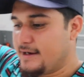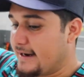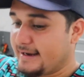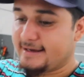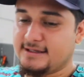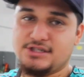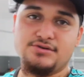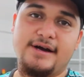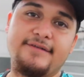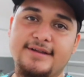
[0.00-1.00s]
I get
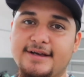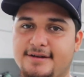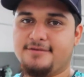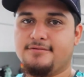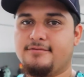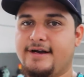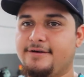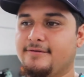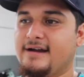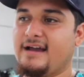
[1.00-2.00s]
to everything right
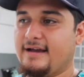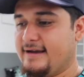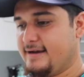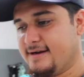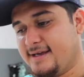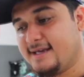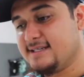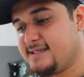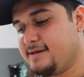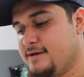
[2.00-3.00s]
away and
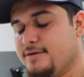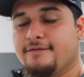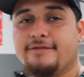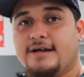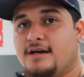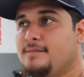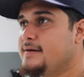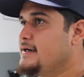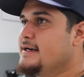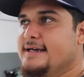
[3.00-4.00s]
easy fill
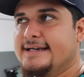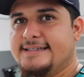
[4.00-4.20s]
up,